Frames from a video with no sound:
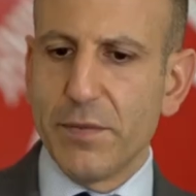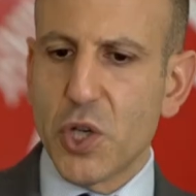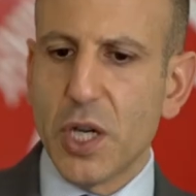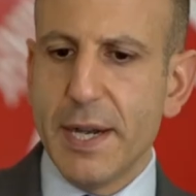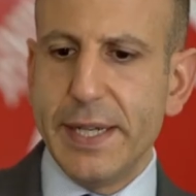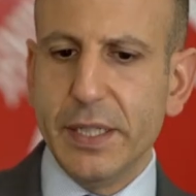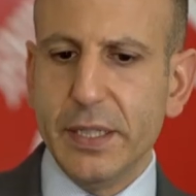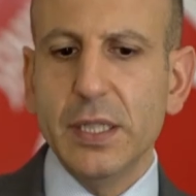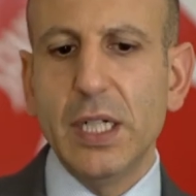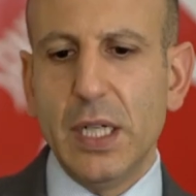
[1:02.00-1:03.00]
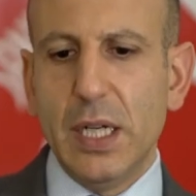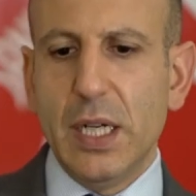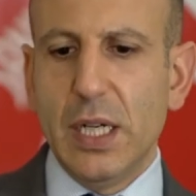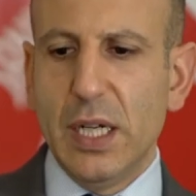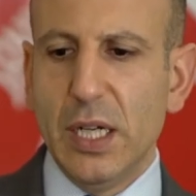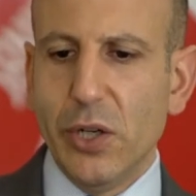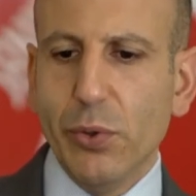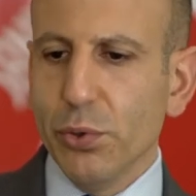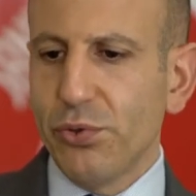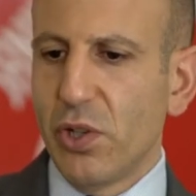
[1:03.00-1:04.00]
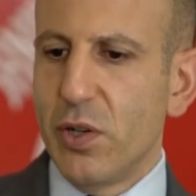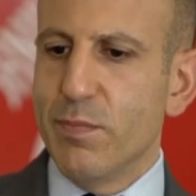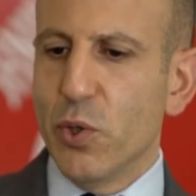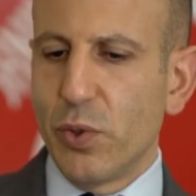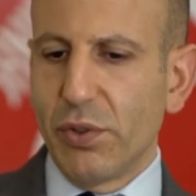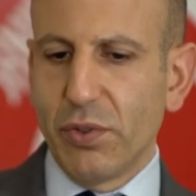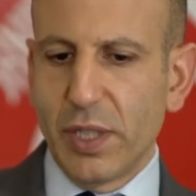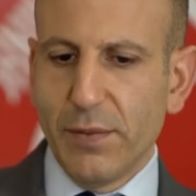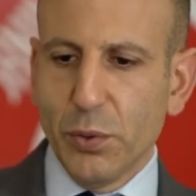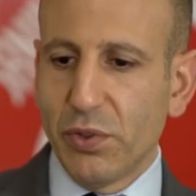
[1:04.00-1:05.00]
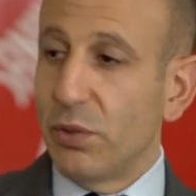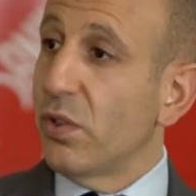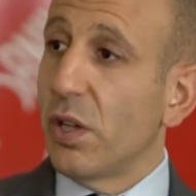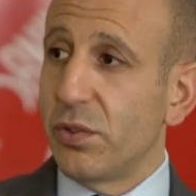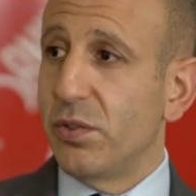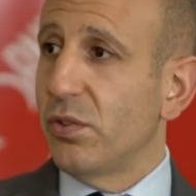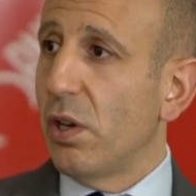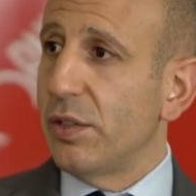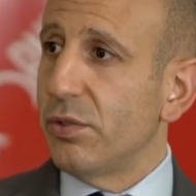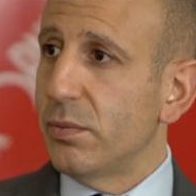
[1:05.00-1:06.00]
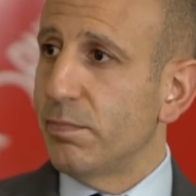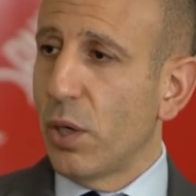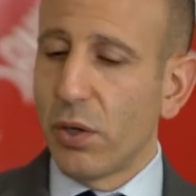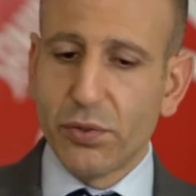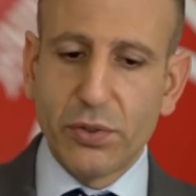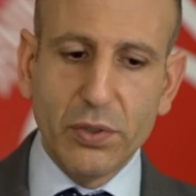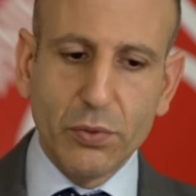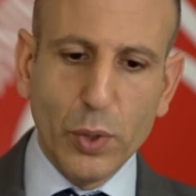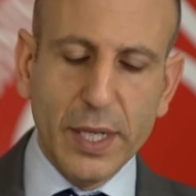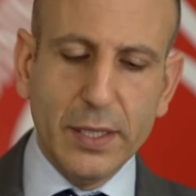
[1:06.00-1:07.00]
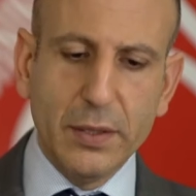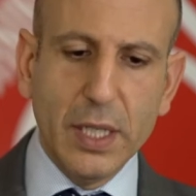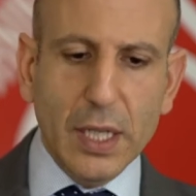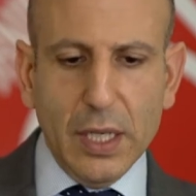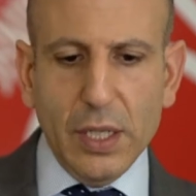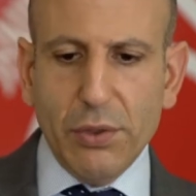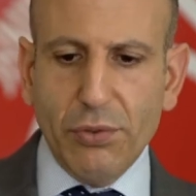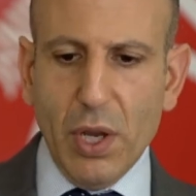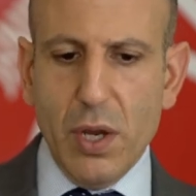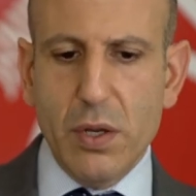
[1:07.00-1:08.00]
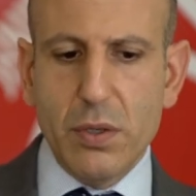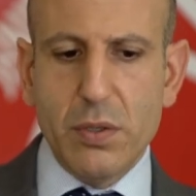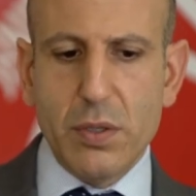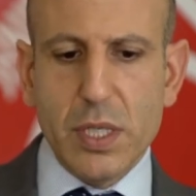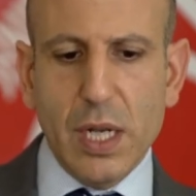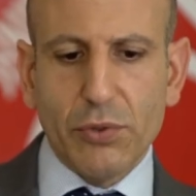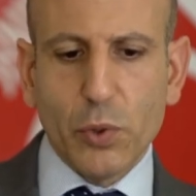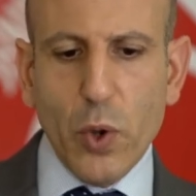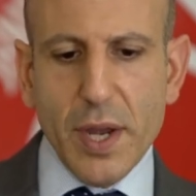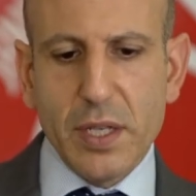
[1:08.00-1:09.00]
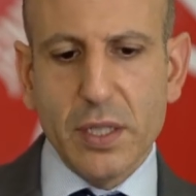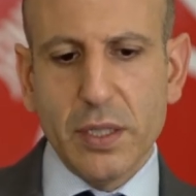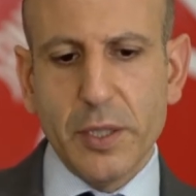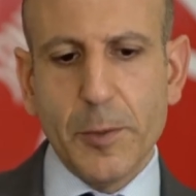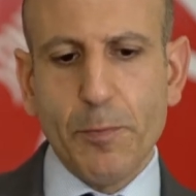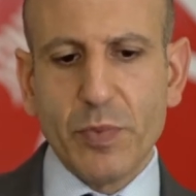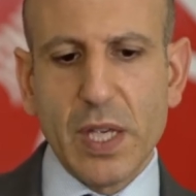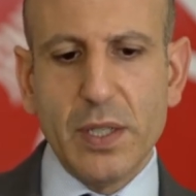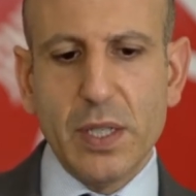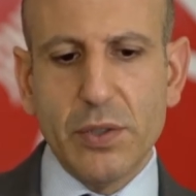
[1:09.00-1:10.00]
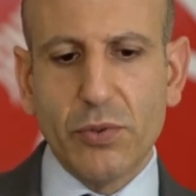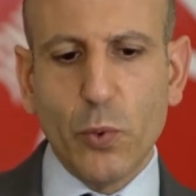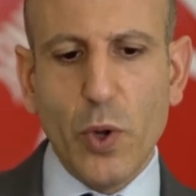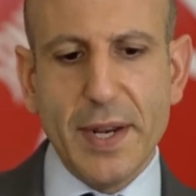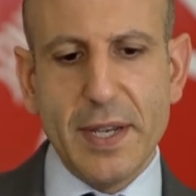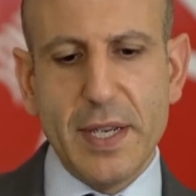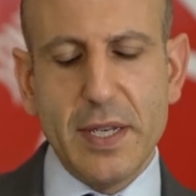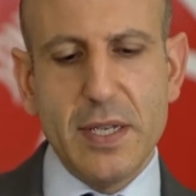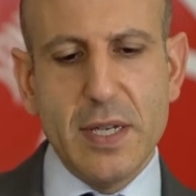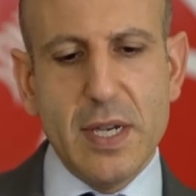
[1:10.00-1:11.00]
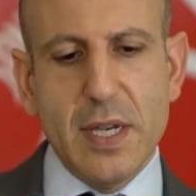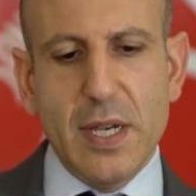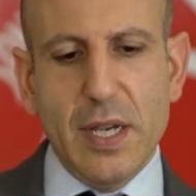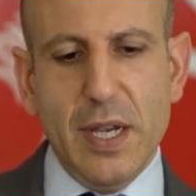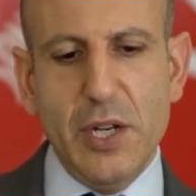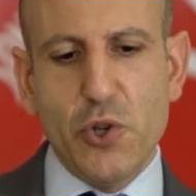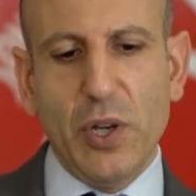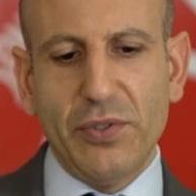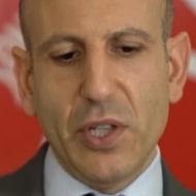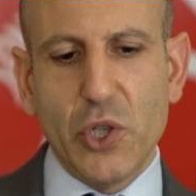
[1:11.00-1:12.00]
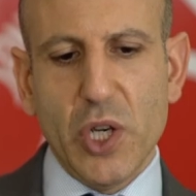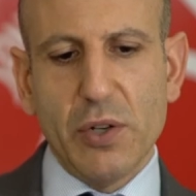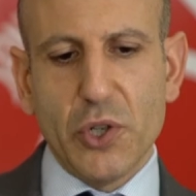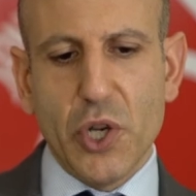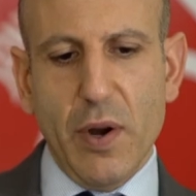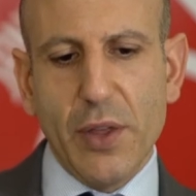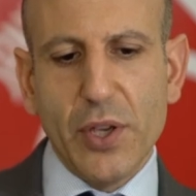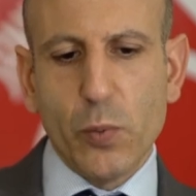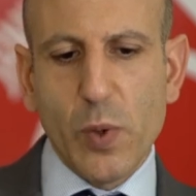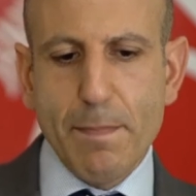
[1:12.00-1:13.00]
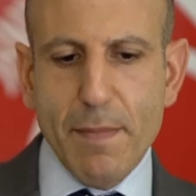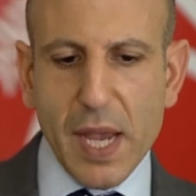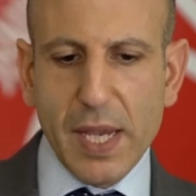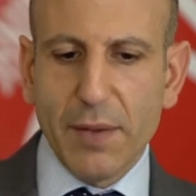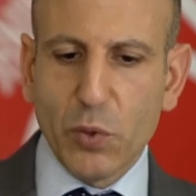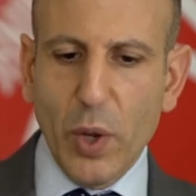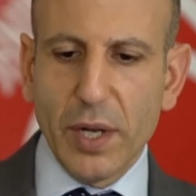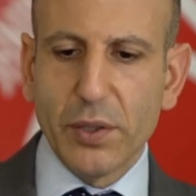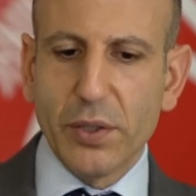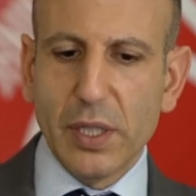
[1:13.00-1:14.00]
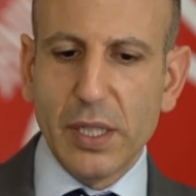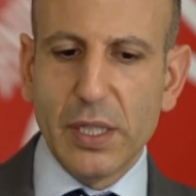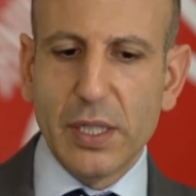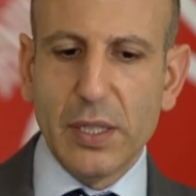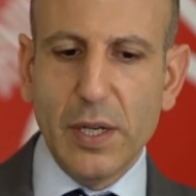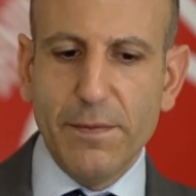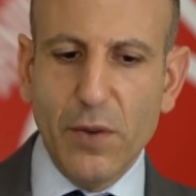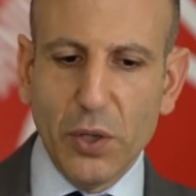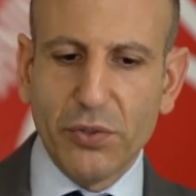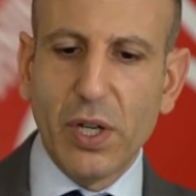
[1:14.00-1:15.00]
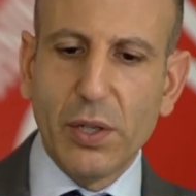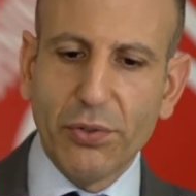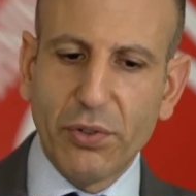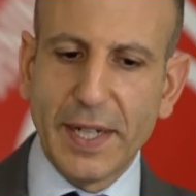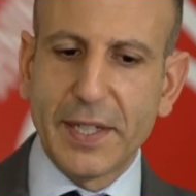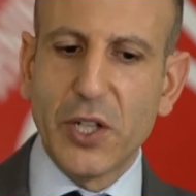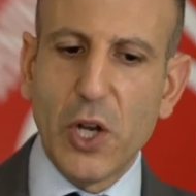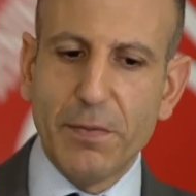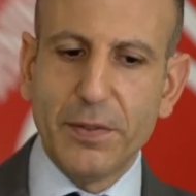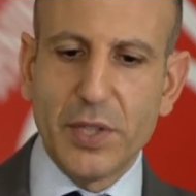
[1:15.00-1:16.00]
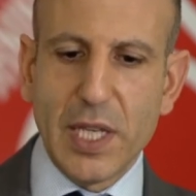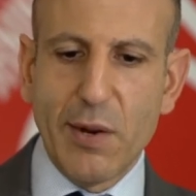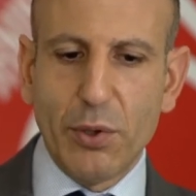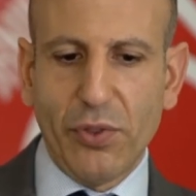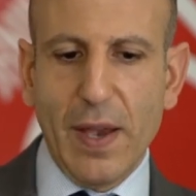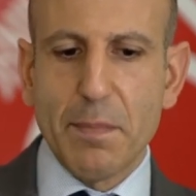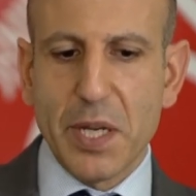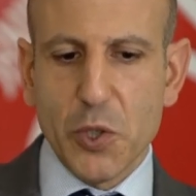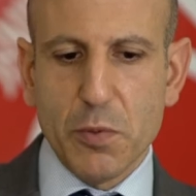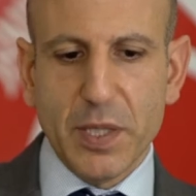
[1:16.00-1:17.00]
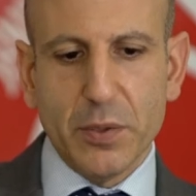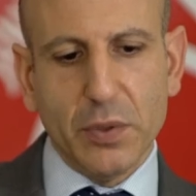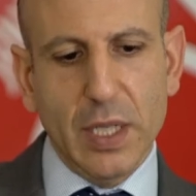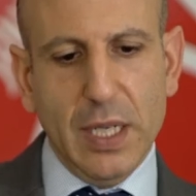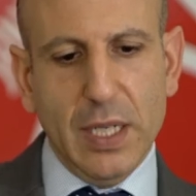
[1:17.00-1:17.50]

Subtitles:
of China are also, more recently, have also started to tighten policy as well. So, you know, it's quite an interesting juncture. And I think we may have quite a volatile second half of the year as that punch bowl